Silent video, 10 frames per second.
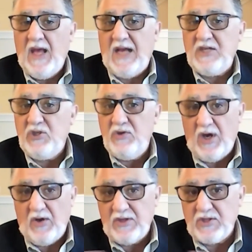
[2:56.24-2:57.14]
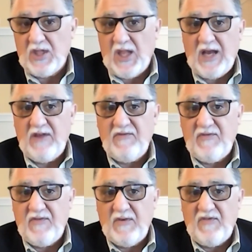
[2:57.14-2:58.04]
as you know, there's a lot of
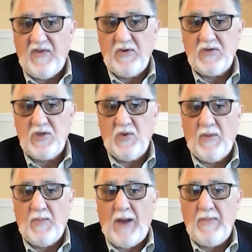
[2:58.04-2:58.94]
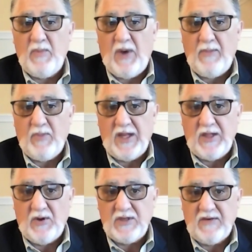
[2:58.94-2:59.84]
folks who are mom and pop
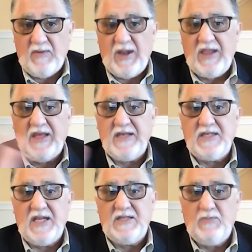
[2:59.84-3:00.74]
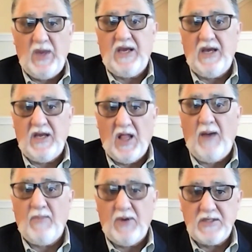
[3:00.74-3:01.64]
landlords. Everybody thinks that it's big
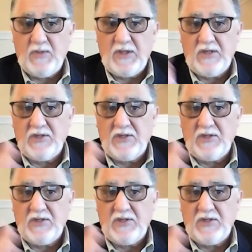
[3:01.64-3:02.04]
conglomerates, but